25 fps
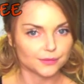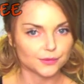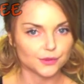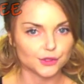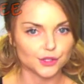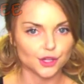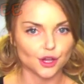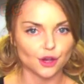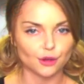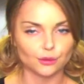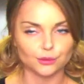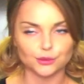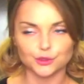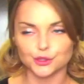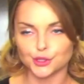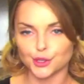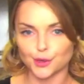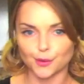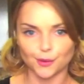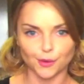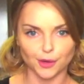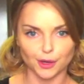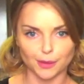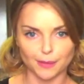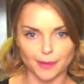So
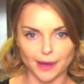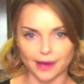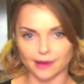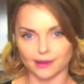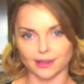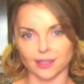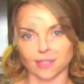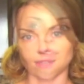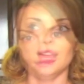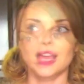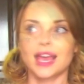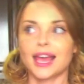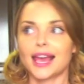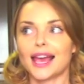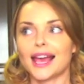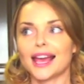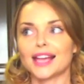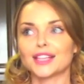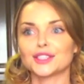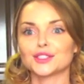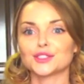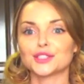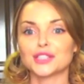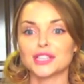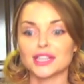don't worry about it.
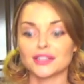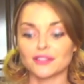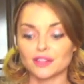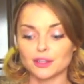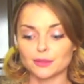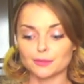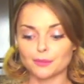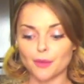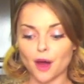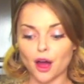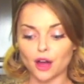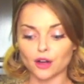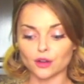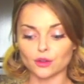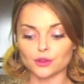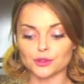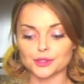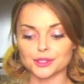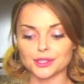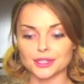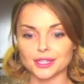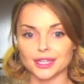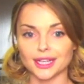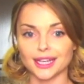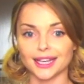And you're giving
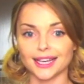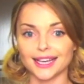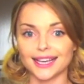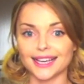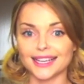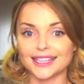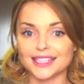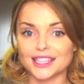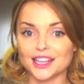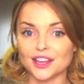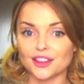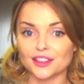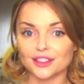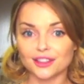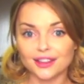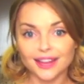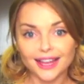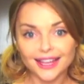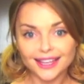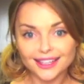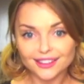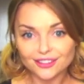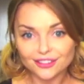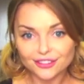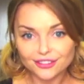bottles another
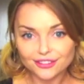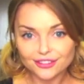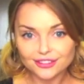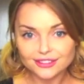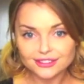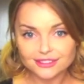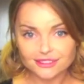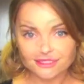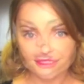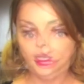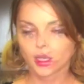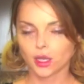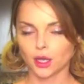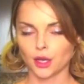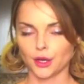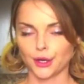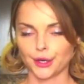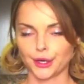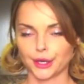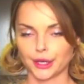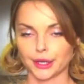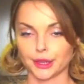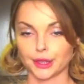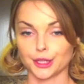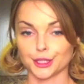life.
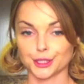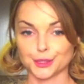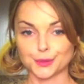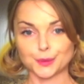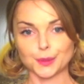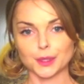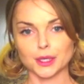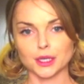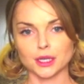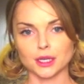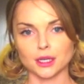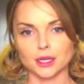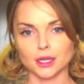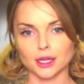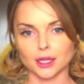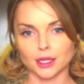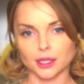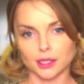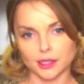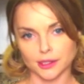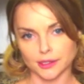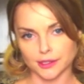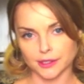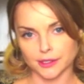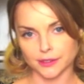Okay, this one
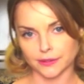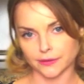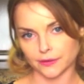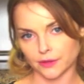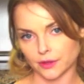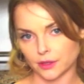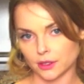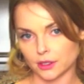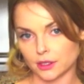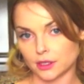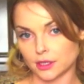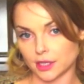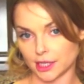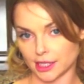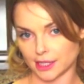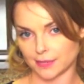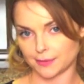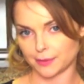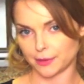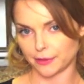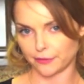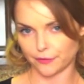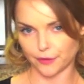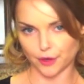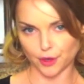is for the
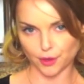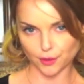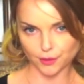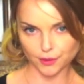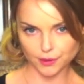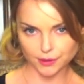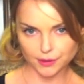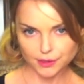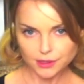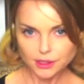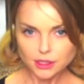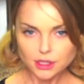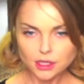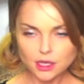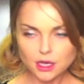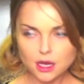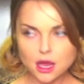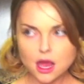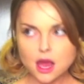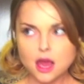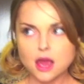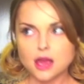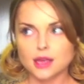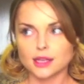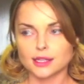desperate folks.
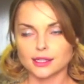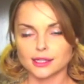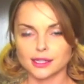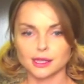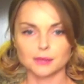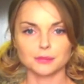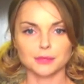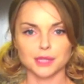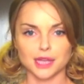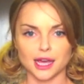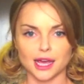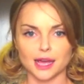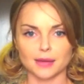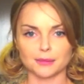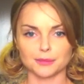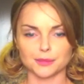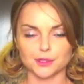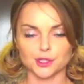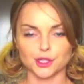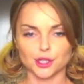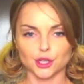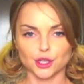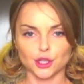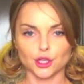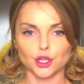
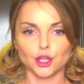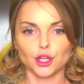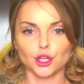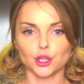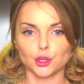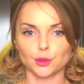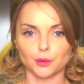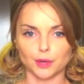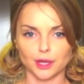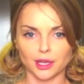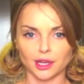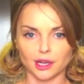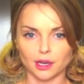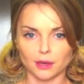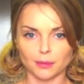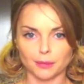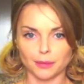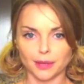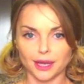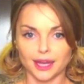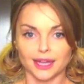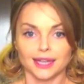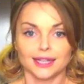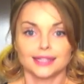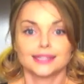Sometimes you wake
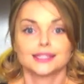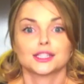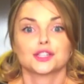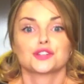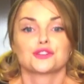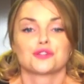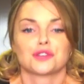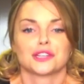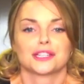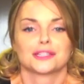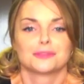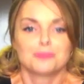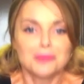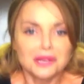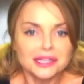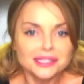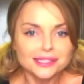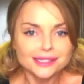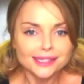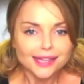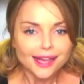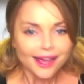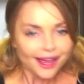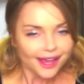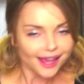up and it's
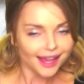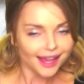Christmas